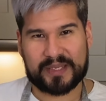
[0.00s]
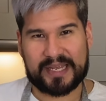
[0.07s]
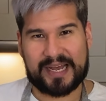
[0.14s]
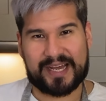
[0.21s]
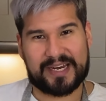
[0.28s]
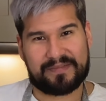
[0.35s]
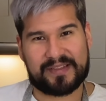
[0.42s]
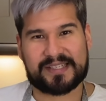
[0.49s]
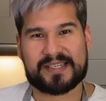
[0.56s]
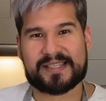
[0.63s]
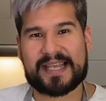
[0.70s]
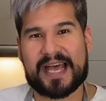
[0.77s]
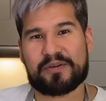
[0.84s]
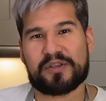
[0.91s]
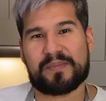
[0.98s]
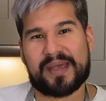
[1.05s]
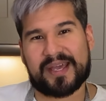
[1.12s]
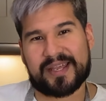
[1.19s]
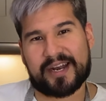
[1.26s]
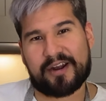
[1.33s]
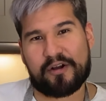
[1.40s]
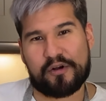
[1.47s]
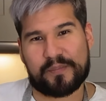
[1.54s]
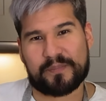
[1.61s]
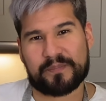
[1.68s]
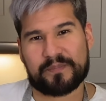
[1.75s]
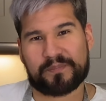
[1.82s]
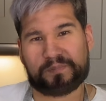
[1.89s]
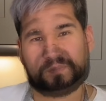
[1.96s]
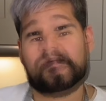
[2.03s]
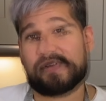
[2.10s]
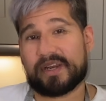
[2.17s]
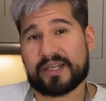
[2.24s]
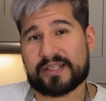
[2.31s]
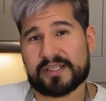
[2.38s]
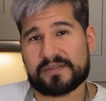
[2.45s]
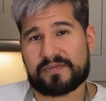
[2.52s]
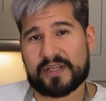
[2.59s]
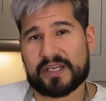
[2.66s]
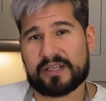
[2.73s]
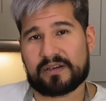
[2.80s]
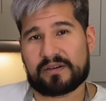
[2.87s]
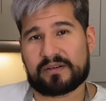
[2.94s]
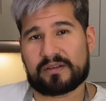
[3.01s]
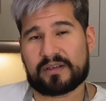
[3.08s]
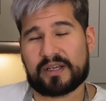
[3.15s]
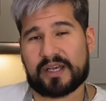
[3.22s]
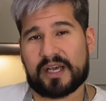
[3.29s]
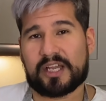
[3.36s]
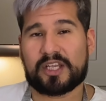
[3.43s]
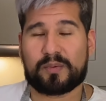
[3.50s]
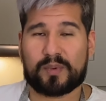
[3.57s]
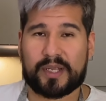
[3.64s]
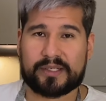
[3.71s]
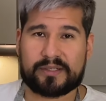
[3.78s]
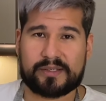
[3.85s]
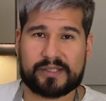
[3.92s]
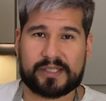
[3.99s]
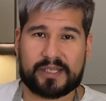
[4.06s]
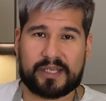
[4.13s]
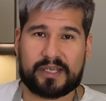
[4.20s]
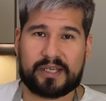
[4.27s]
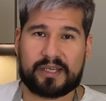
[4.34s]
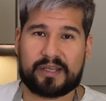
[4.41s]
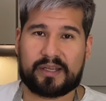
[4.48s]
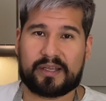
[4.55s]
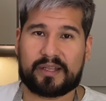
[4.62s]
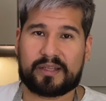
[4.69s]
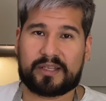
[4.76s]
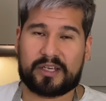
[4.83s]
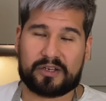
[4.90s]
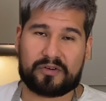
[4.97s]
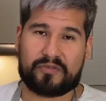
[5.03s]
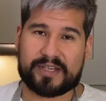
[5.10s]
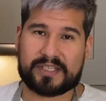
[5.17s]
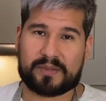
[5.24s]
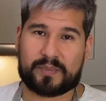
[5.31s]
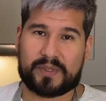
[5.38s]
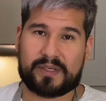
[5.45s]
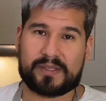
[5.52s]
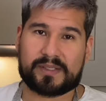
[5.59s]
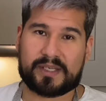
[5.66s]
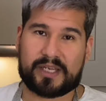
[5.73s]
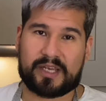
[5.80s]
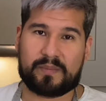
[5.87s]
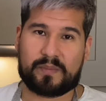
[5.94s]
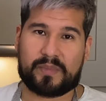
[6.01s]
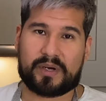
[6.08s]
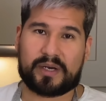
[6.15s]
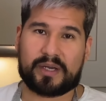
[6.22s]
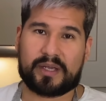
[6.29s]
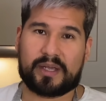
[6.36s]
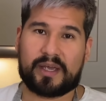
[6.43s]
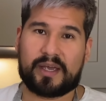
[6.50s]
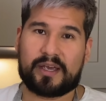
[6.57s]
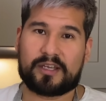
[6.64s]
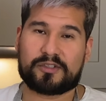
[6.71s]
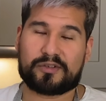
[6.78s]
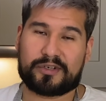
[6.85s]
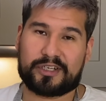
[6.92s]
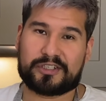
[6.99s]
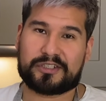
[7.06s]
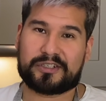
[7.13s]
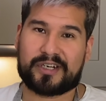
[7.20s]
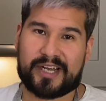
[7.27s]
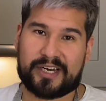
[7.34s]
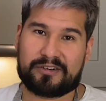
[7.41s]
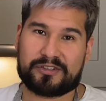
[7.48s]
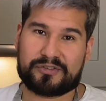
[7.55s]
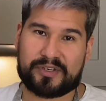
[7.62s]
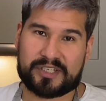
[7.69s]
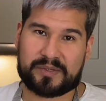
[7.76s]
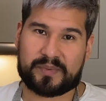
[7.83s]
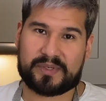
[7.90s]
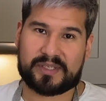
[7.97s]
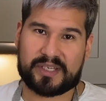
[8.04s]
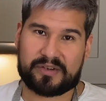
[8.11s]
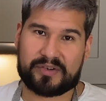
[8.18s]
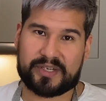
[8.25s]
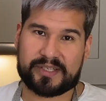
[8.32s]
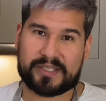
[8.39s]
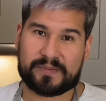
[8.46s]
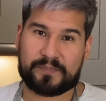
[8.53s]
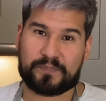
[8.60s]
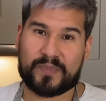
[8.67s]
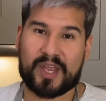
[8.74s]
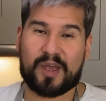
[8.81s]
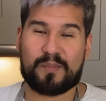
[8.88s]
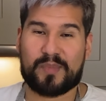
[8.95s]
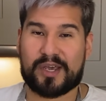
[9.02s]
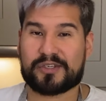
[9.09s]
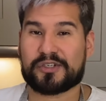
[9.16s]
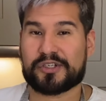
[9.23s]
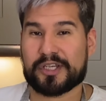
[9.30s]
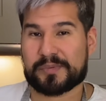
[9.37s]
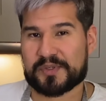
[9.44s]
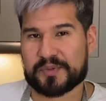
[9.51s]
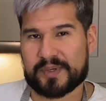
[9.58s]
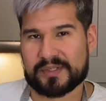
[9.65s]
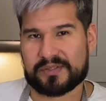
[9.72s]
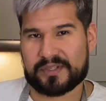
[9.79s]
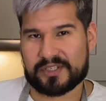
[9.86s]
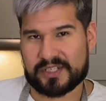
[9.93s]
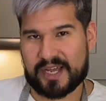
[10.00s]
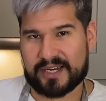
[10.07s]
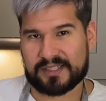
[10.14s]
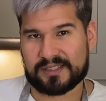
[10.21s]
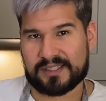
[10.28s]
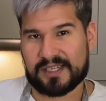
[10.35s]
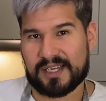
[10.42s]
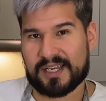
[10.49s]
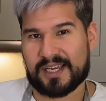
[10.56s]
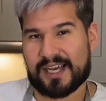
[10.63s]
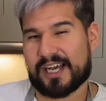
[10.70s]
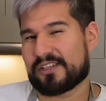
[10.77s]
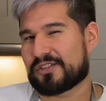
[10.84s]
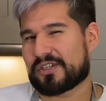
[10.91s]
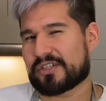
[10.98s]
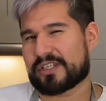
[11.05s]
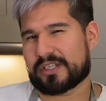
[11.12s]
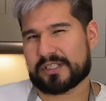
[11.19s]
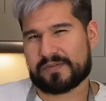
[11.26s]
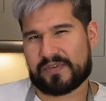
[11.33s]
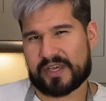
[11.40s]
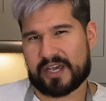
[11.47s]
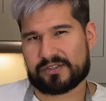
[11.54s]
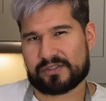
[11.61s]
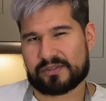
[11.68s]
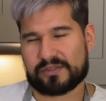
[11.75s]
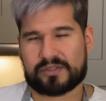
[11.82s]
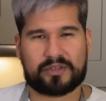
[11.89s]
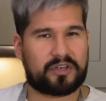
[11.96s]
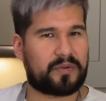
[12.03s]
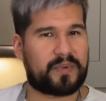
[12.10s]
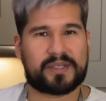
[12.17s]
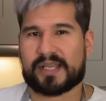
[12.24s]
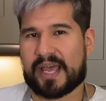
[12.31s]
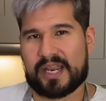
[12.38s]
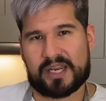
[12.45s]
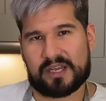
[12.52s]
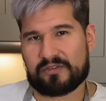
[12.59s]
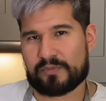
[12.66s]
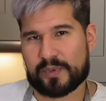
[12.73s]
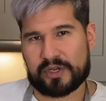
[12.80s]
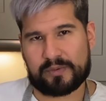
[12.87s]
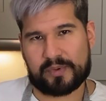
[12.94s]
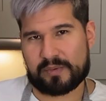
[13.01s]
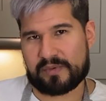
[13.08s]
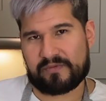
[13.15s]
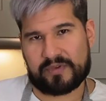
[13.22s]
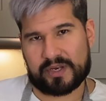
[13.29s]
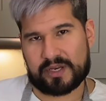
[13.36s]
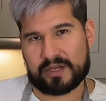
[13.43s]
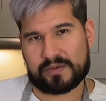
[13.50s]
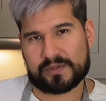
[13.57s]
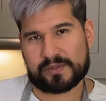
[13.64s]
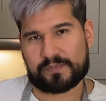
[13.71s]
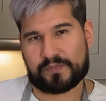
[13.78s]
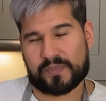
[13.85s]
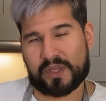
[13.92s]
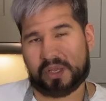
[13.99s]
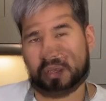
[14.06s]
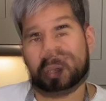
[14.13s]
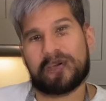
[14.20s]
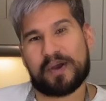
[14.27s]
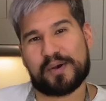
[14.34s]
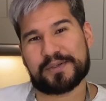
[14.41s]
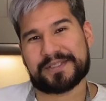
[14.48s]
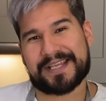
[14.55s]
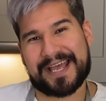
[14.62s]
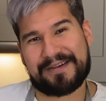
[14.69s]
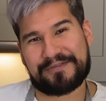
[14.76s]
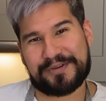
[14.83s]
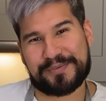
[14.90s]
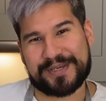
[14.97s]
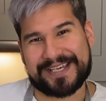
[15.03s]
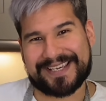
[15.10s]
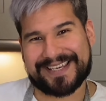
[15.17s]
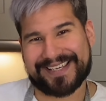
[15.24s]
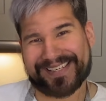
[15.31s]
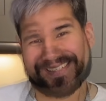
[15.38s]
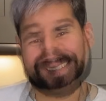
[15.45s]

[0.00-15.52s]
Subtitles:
and if this is how you make it at home. If you like this video and you would like to see the other recipes in my traditional Irish recipe series, make sure you have subscribed to the channel and turn on the notifications so you don't miss any of my upcoming videos. I post every week.